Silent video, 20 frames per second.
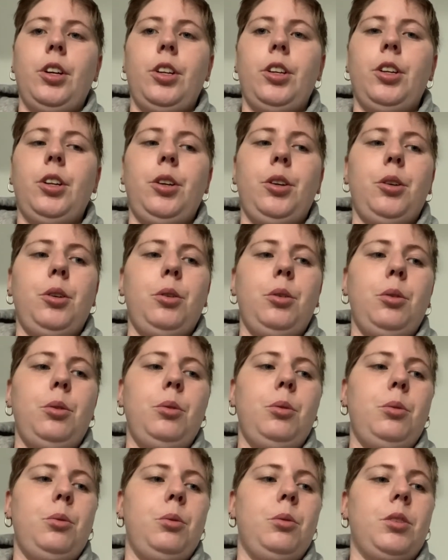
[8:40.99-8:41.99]

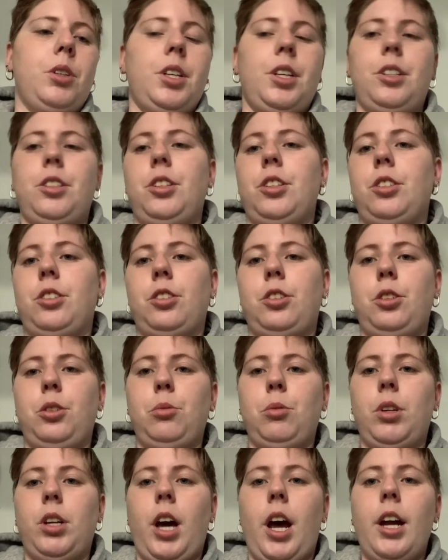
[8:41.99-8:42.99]
you can just do
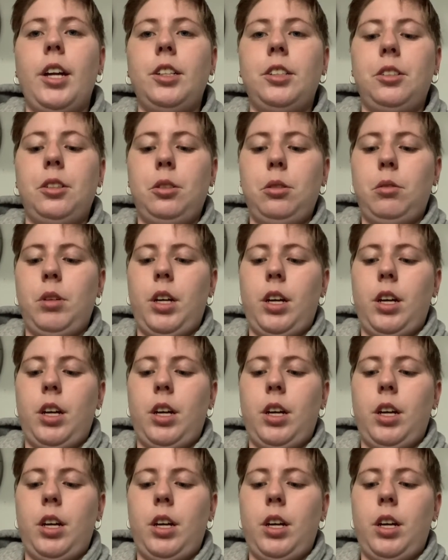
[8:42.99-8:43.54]
what I do